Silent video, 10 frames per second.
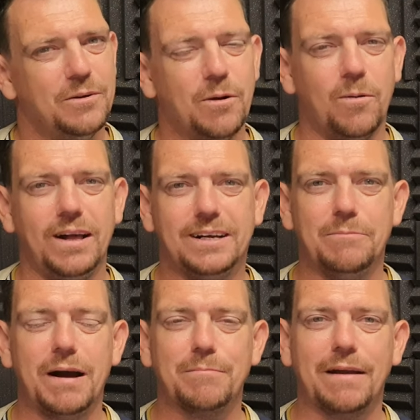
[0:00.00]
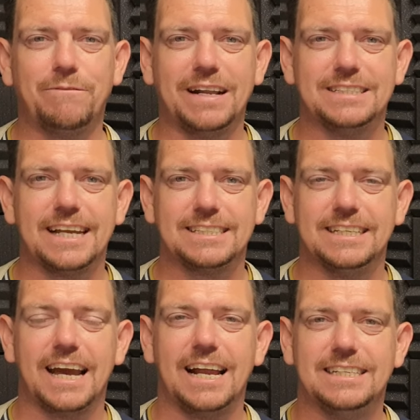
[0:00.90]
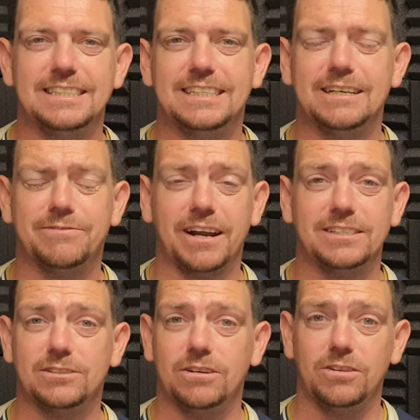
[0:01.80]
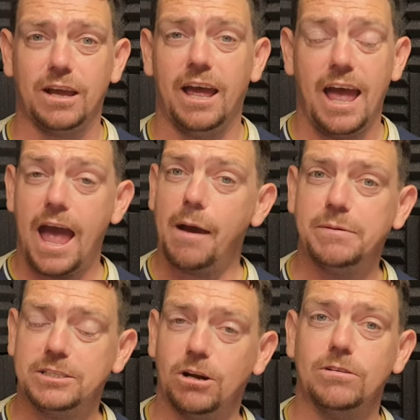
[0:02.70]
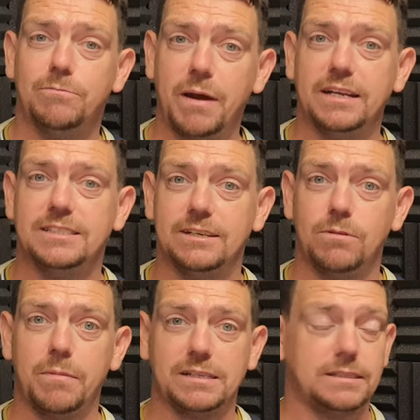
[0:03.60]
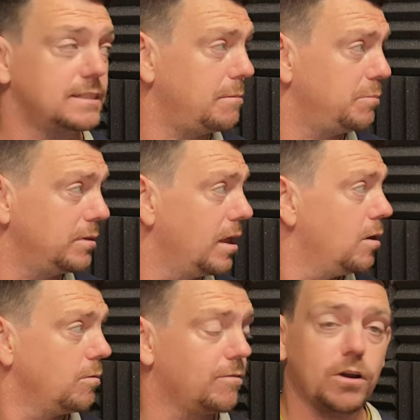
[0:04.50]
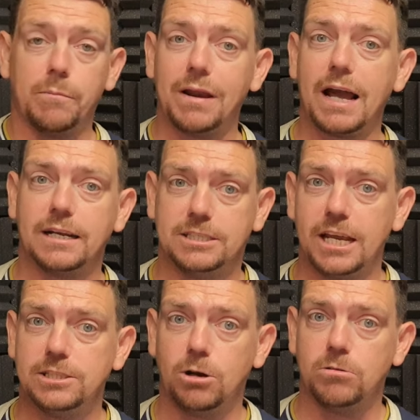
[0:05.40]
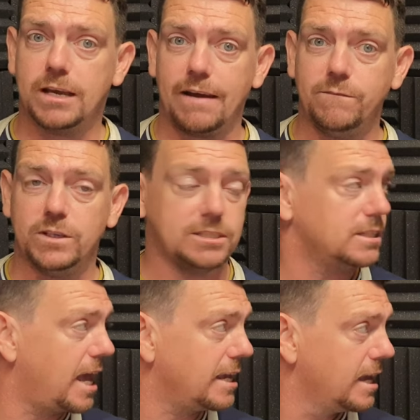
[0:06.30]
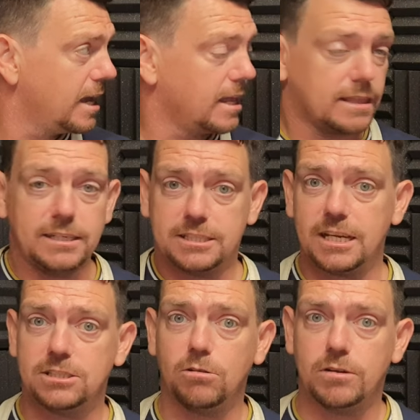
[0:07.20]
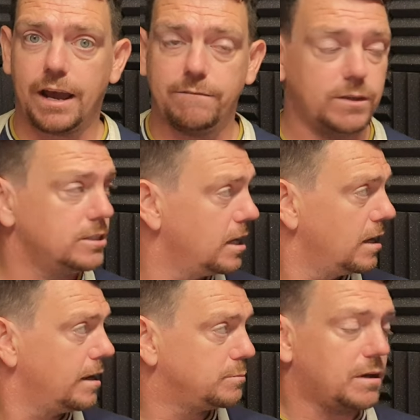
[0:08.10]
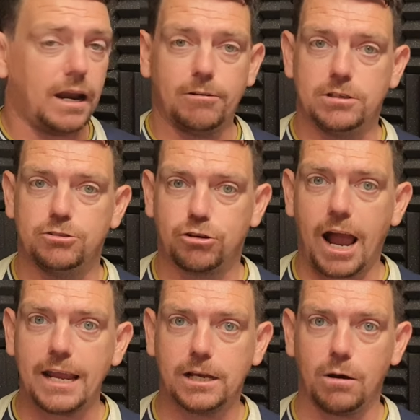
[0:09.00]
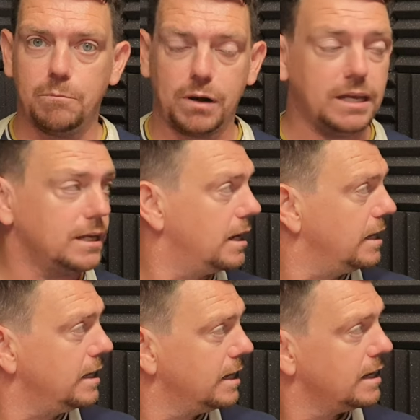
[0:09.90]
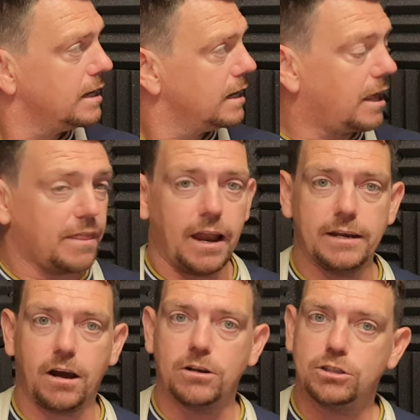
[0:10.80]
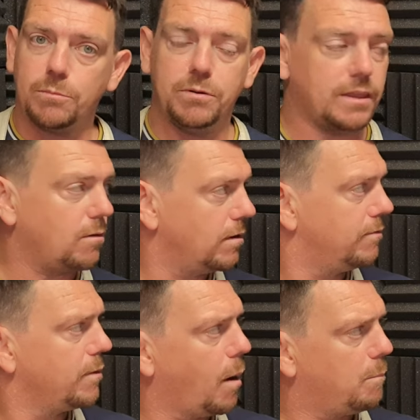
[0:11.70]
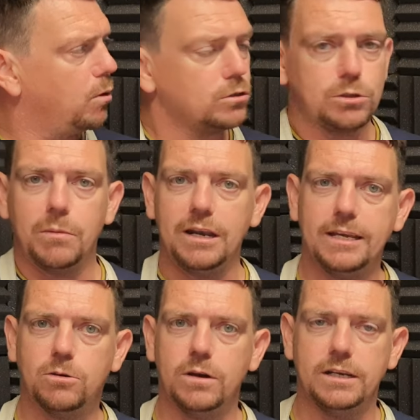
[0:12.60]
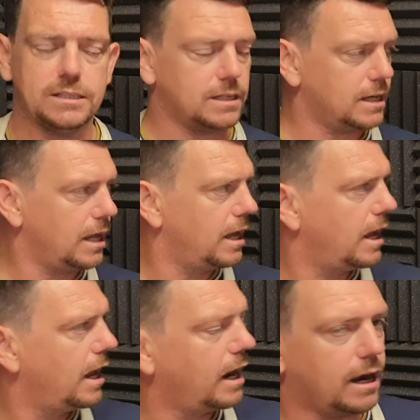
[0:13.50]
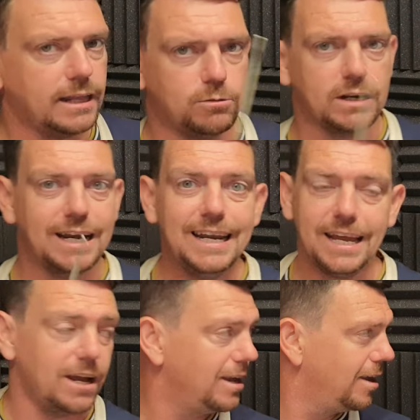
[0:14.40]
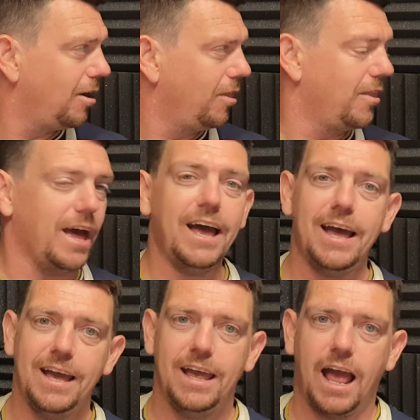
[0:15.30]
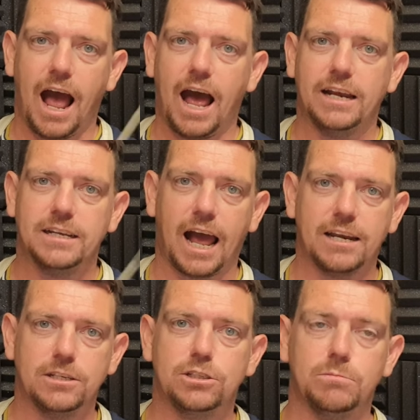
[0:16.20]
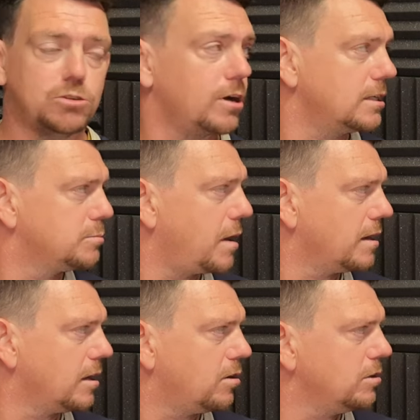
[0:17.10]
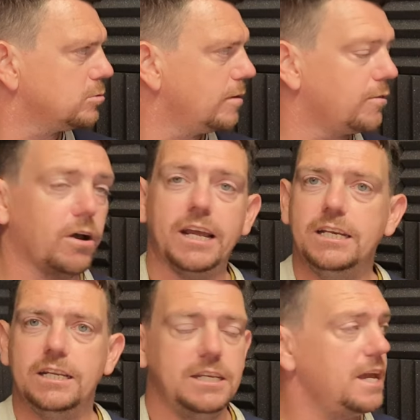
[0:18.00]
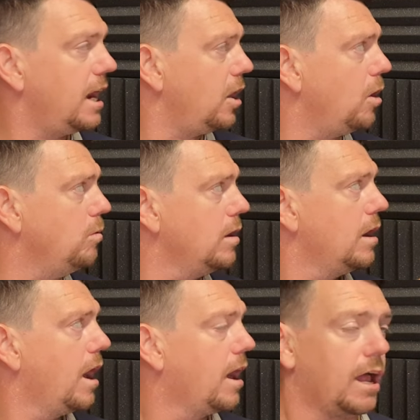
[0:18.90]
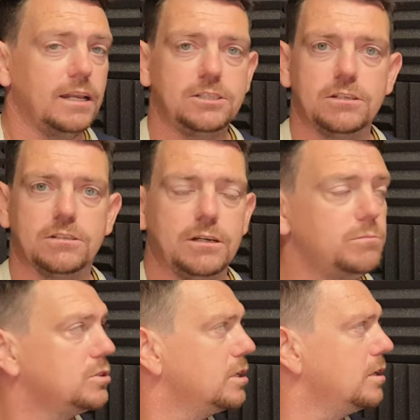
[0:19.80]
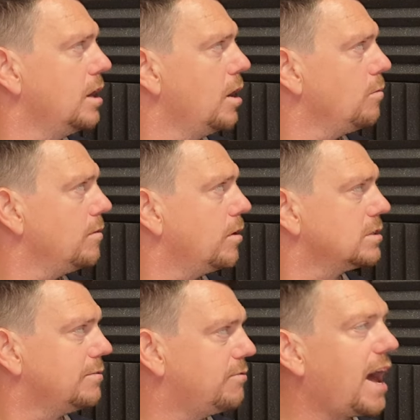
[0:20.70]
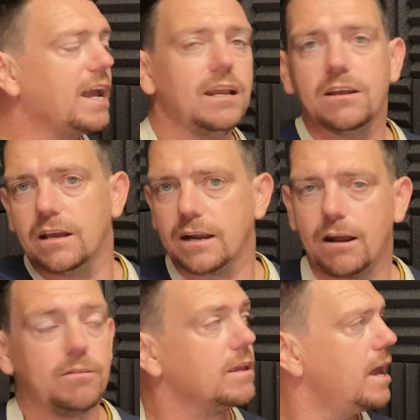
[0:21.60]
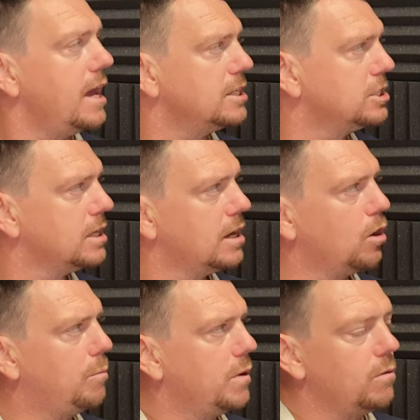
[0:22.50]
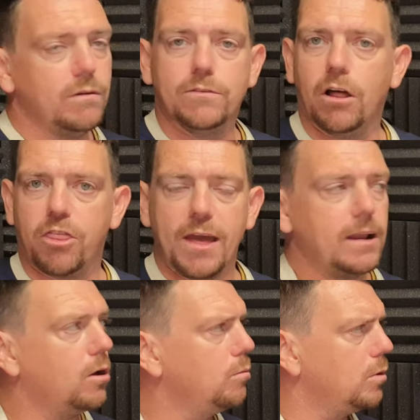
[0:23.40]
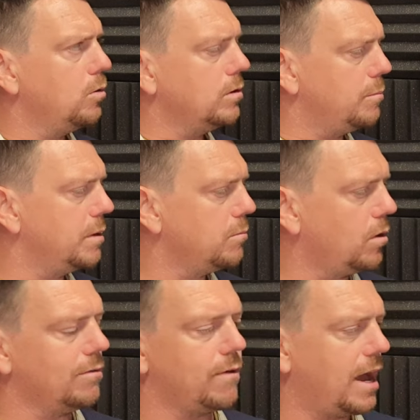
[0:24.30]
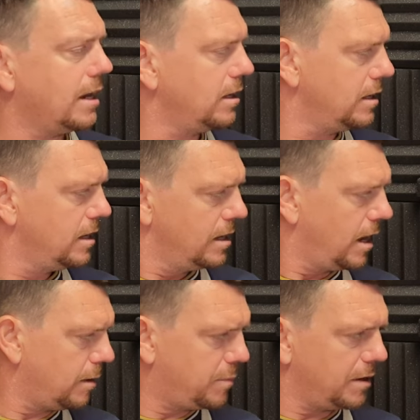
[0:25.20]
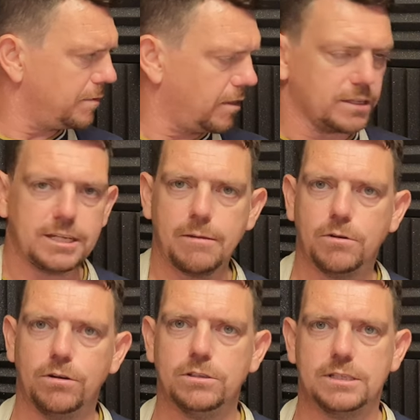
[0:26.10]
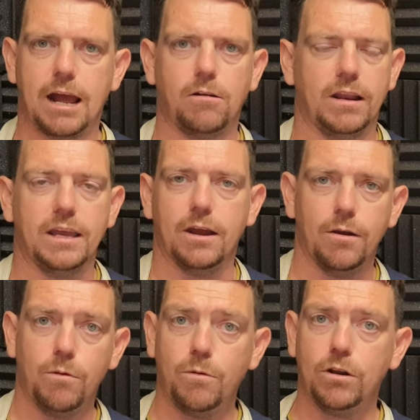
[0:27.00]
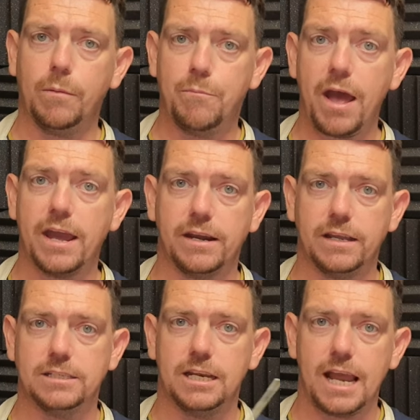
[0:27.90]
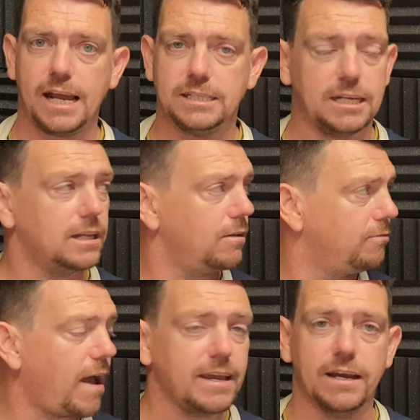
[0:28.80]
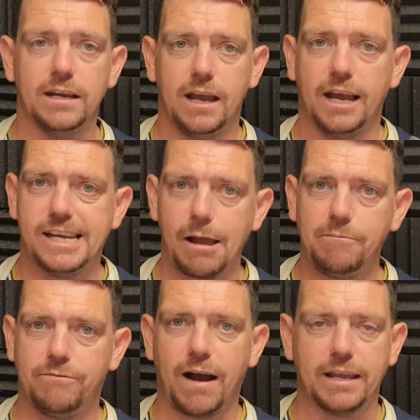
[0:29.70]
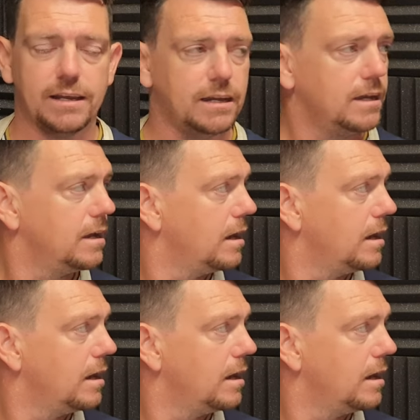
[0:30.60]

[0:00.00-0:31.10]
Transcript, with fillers: Welcome back, my fantastic artistic friends, to another episode of Painting with Master Temple. We've got a black gessoed canvas today. This gessoed canvas has been allowed to dry completely, and then on top of that we've put some liquid uh, liquid clear on there and added some transparent colours. We've got Indian yellow, alizarin crimson, we've got a violet around the edge. Up here we've got phthalo blue and a bit more violet, and a bit of the same colours down here. What we're going to paint is a nice little fire, a campfire.